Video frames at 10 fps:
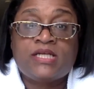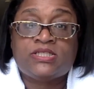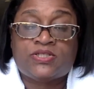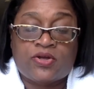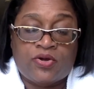
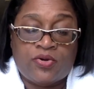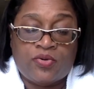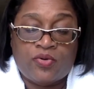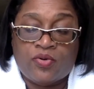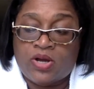
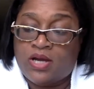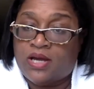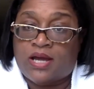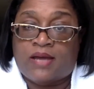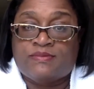So
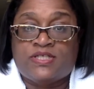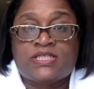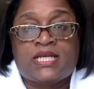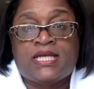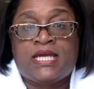I'm just
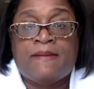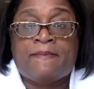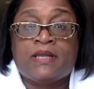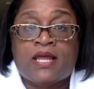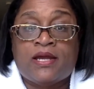going to keep
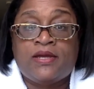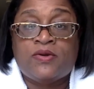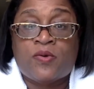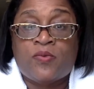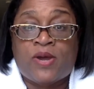plugging
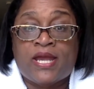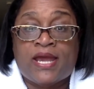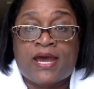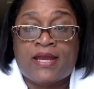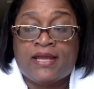away
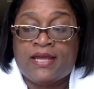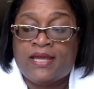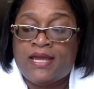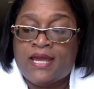at it